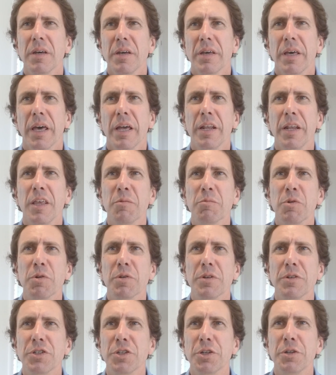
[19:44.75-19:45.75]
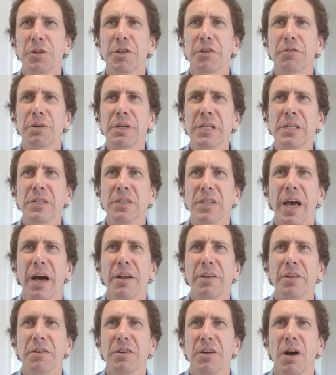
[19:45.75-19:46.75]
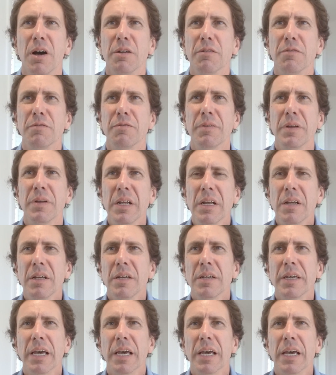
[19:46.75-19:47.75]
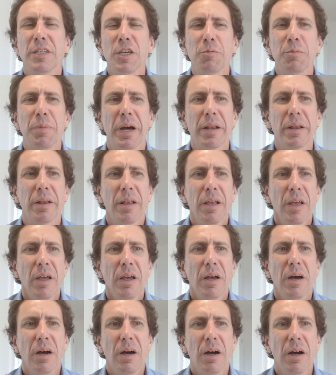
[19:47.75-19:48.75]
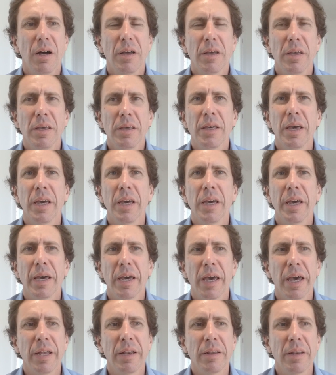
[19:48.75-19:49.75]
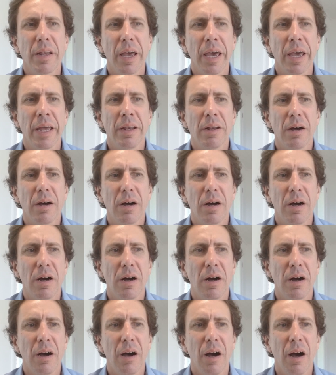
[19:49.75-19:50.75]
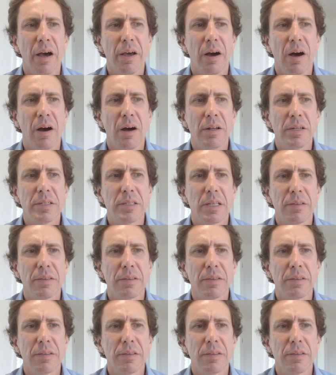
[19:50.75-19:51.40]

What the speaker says: anything more than 2 to 3 years out, you're kind of guessing. But yeah, and I honestly